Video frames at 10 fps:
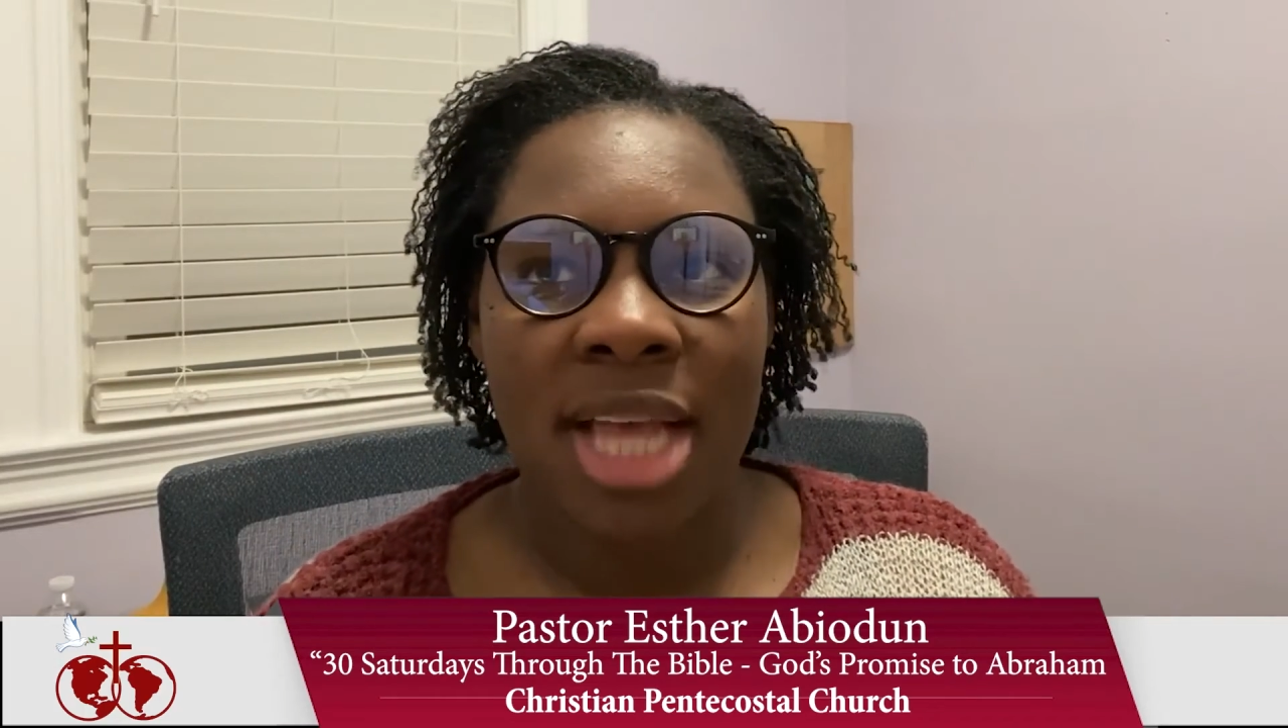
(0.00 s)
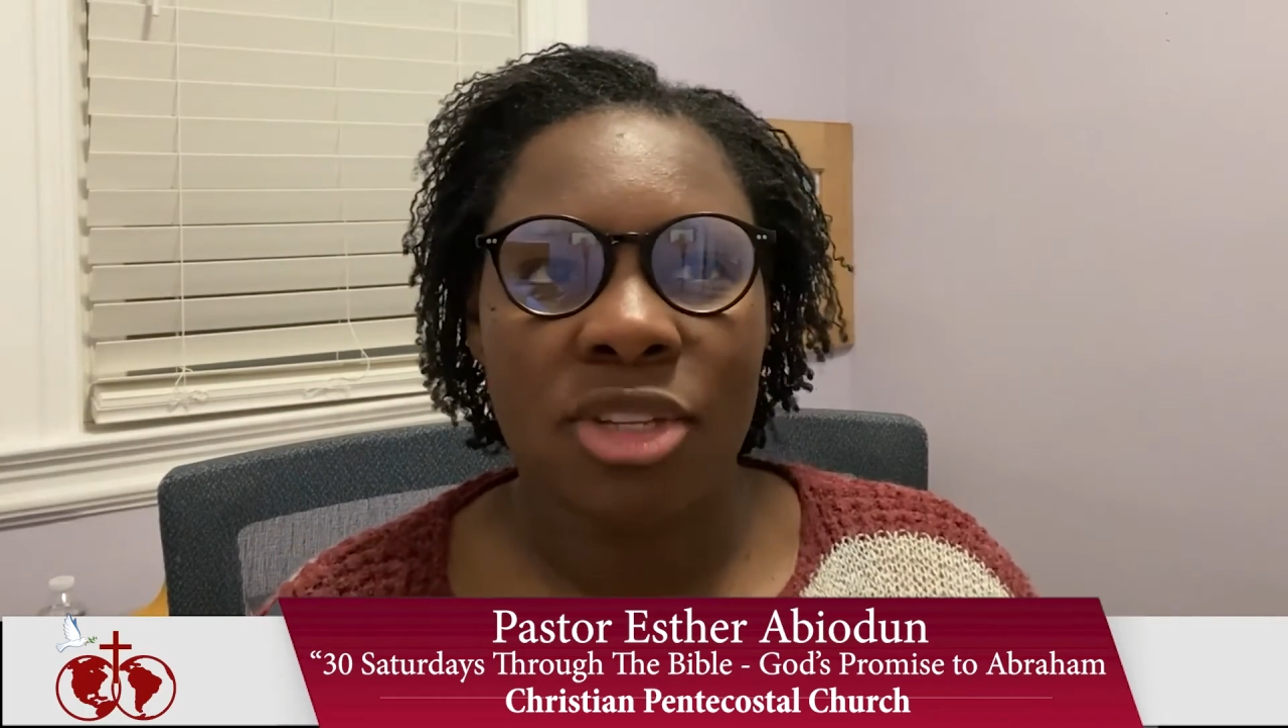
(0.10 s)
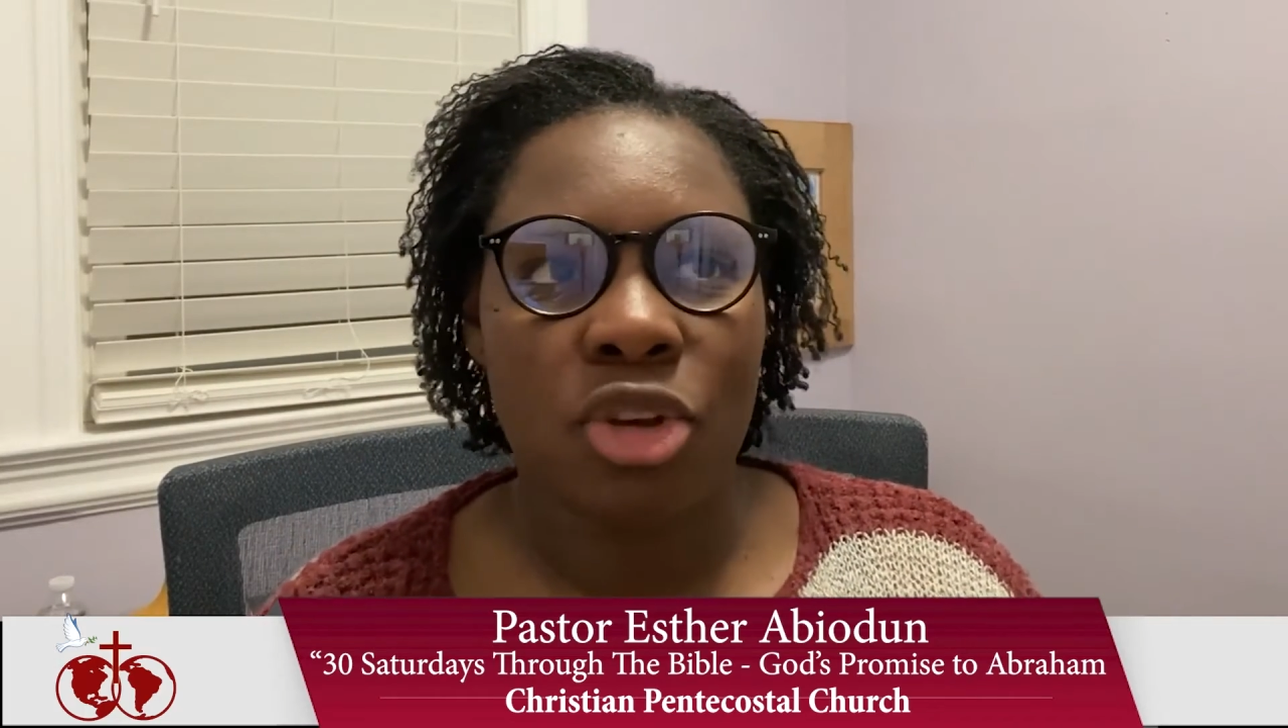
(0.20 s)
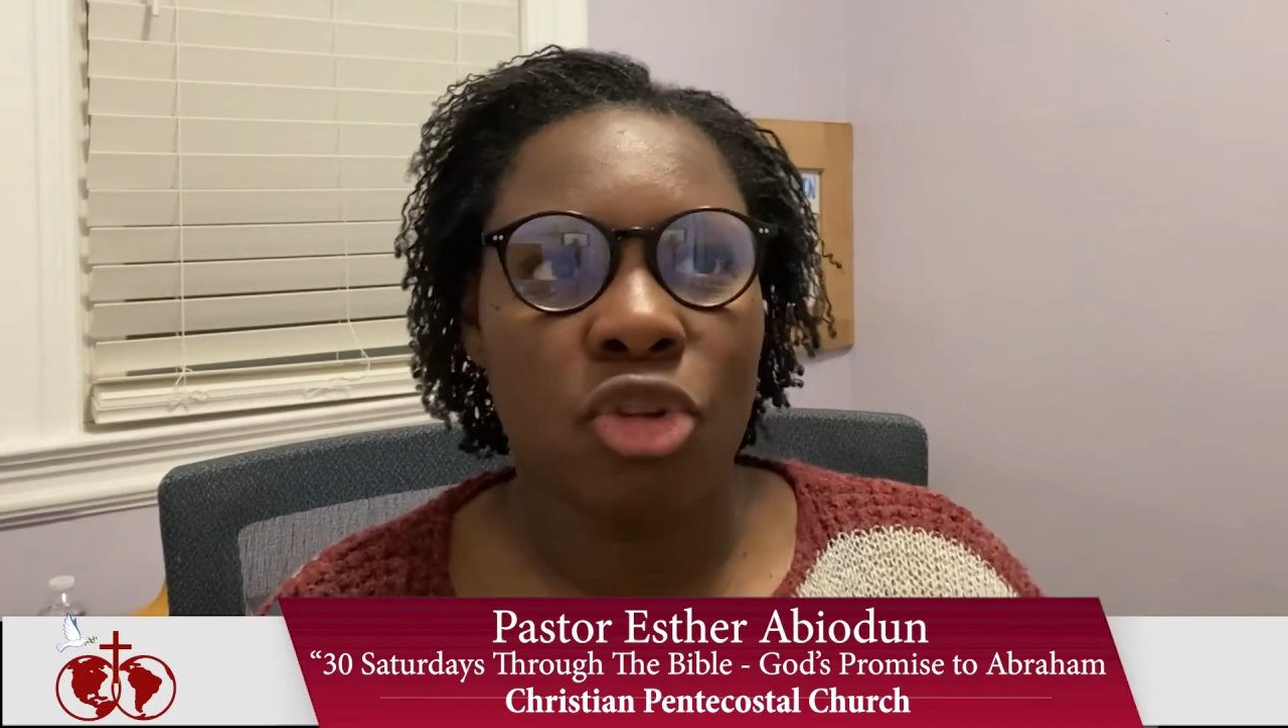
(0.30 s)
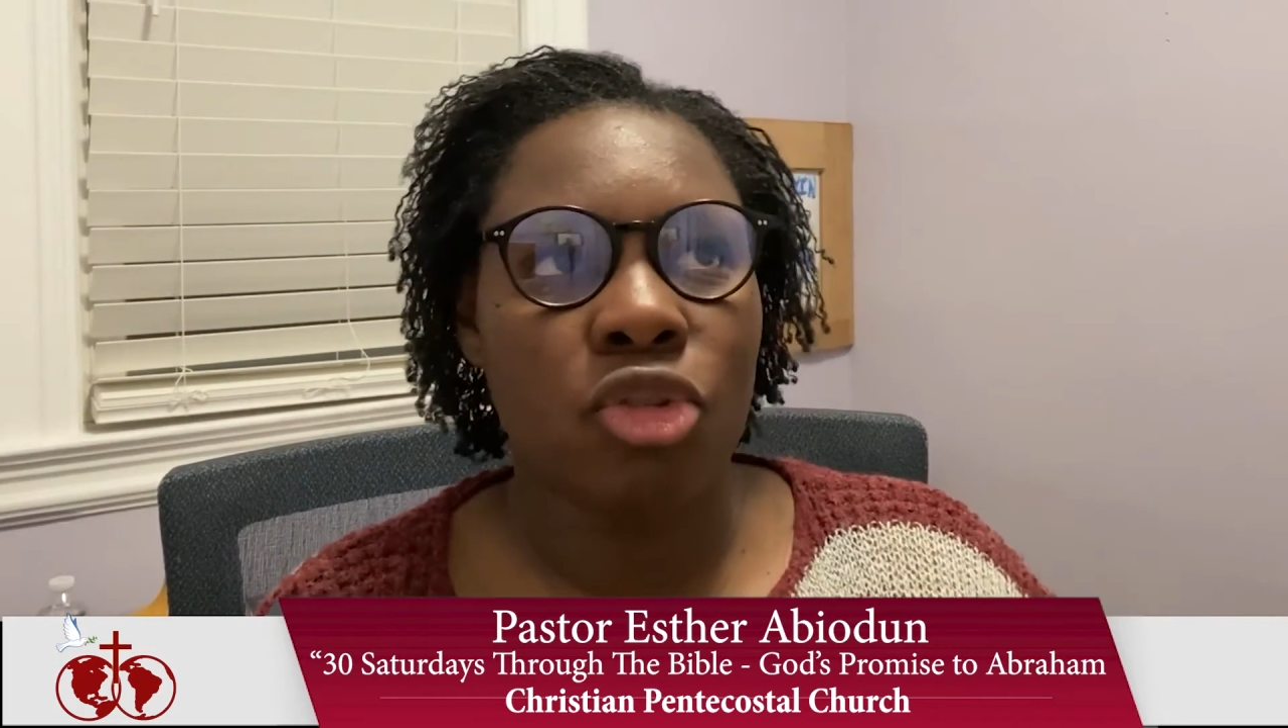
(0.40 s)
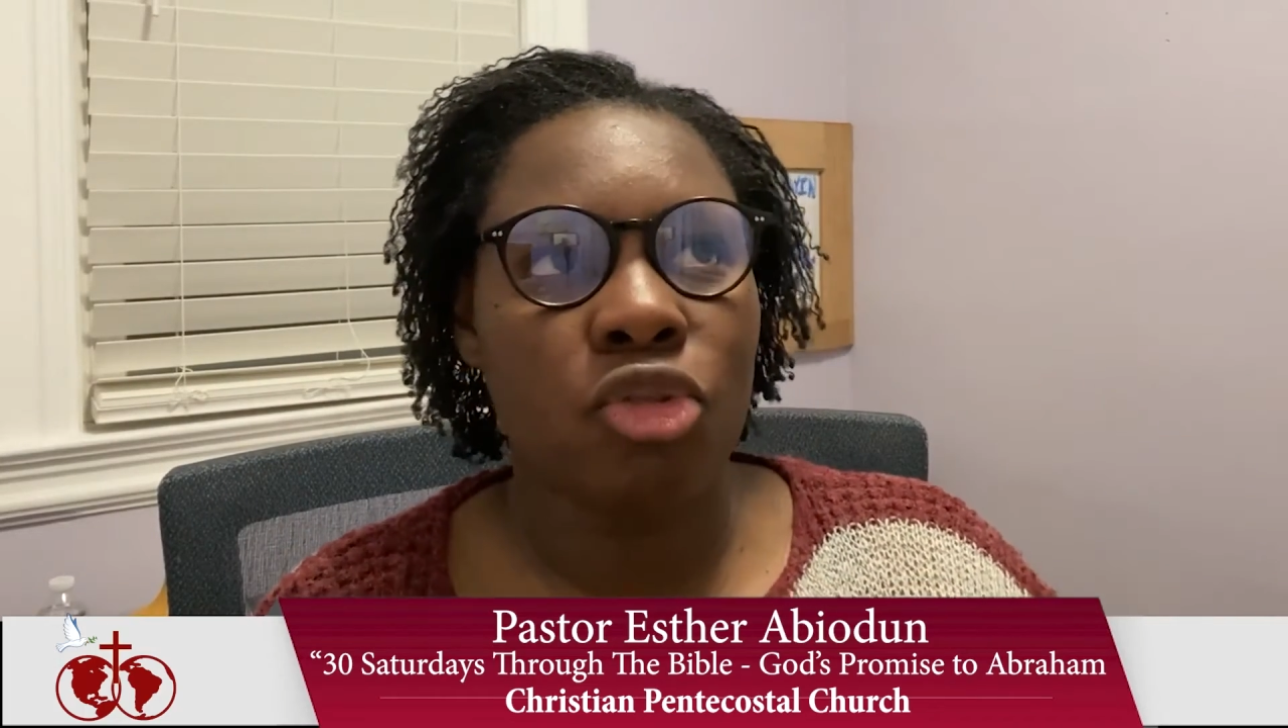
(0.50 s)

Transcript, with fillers: as a